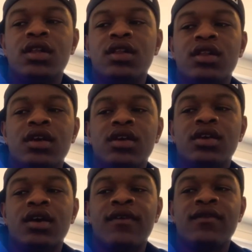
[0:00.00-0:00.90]

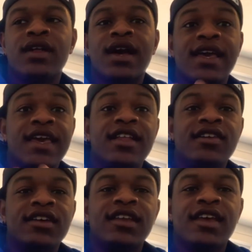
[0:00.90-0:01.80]
like I feel like I can't
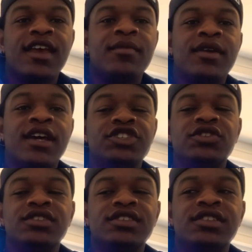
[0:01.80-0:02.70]
look at the camera as
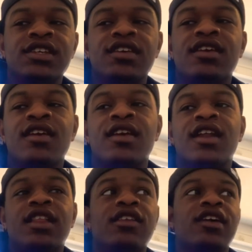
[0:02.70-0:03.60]
you can see,
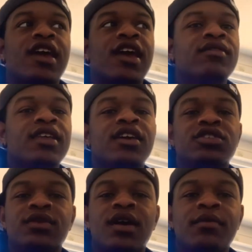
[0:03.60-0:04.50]
and I look at everything
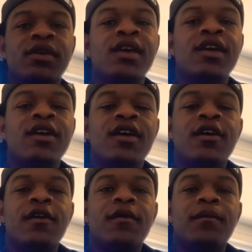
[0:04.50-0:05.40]
else around me.
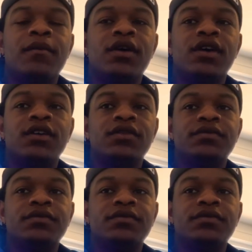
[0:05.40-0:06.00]
But